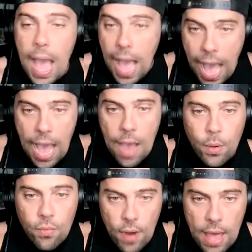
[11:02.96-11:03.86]
I
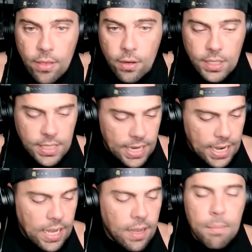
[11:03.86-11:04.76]
would rather
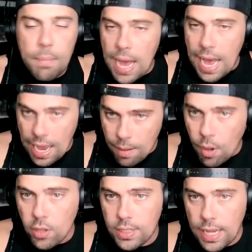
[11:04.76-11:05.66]
dig my
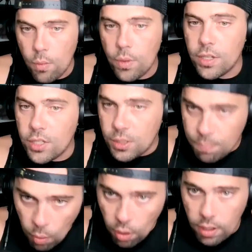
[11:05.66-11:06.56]
eyeballs out with a
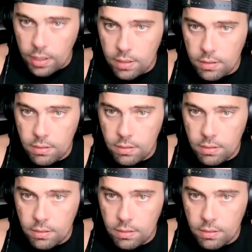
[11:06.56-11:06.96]
spork